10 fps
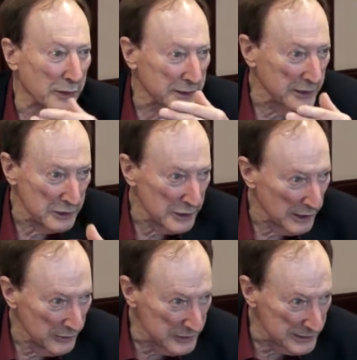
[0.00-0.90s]

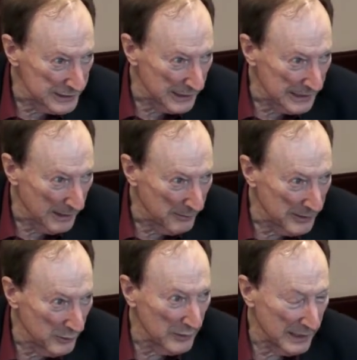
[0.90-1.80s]
conclusions they come
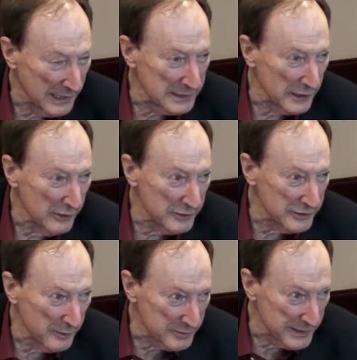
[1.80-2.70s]
to, as long as
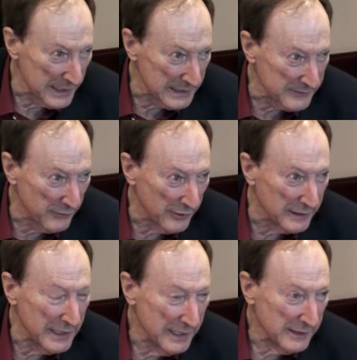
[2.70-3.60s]
I'm
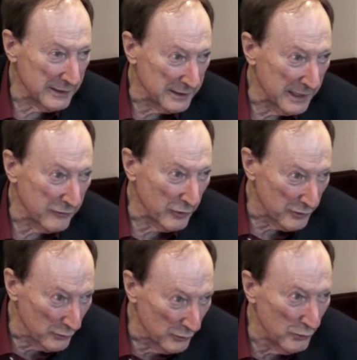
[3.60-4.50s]
satisfied that they've got
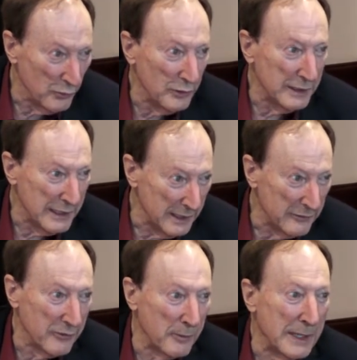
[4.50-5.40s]
all the
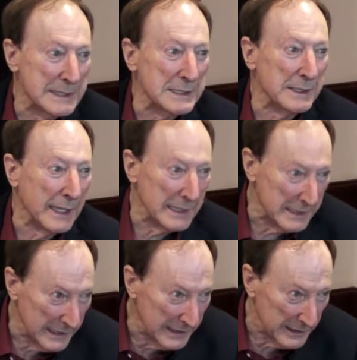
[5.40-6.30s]
information they
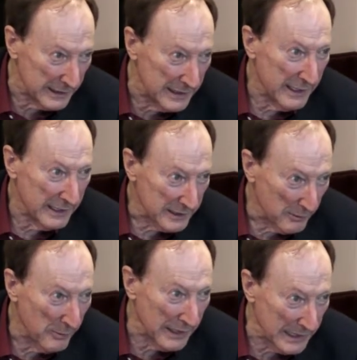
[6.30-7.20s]
needed to
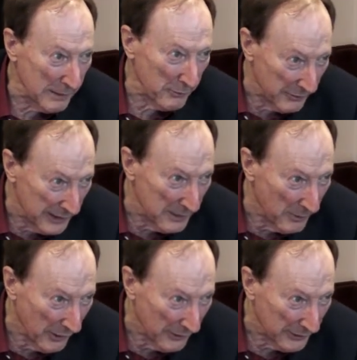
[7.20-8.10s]
make up their
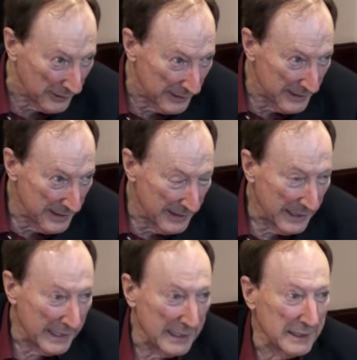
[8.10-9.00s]
mind.
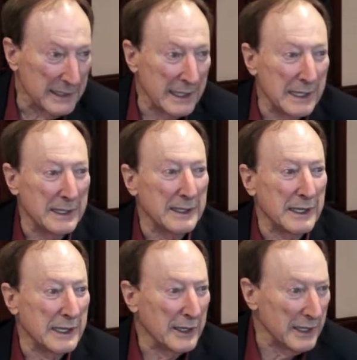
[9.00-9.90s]
And
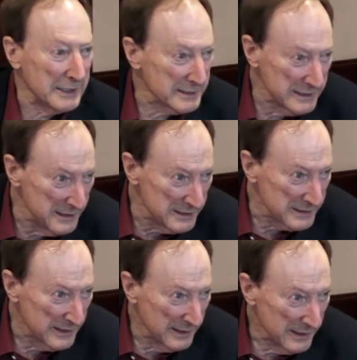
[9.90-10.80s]
since
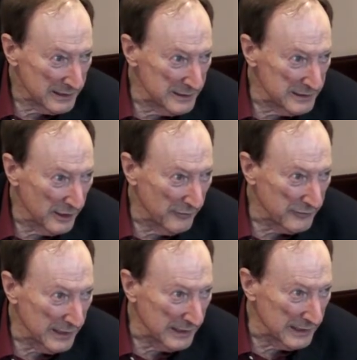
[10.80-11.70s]

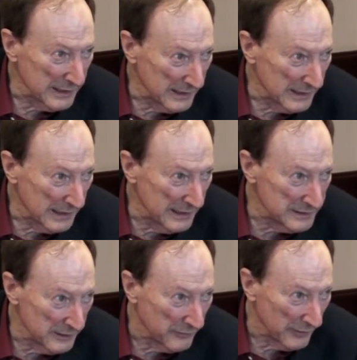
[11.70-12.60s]
I've taken
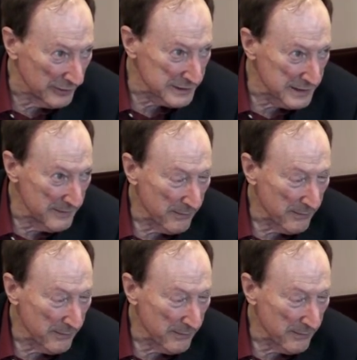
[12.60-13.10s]
his advice,